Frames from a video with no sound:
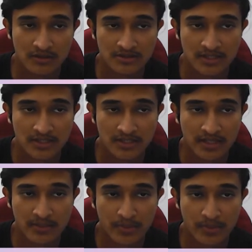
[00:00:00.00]
that the
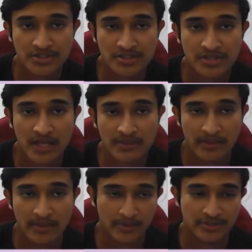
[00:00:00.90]
pressure and
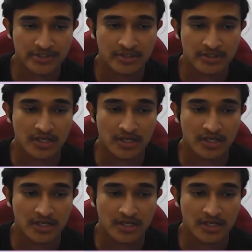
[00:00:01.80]
temperature